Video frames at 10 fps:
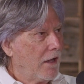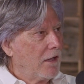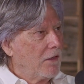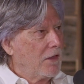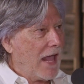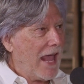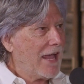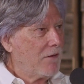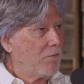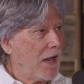The
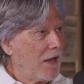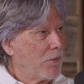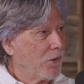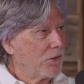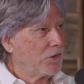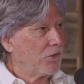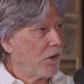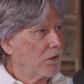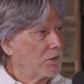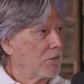handmade Persian
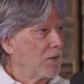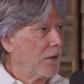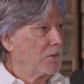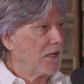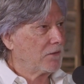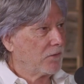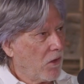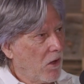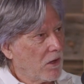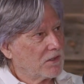rug sometimes has
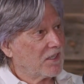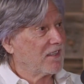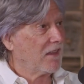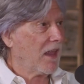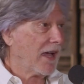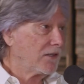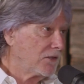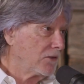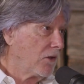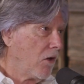flaws, doesn't
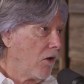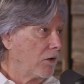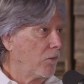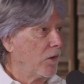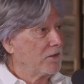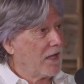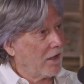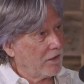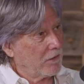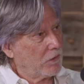last as long, wears
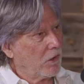out.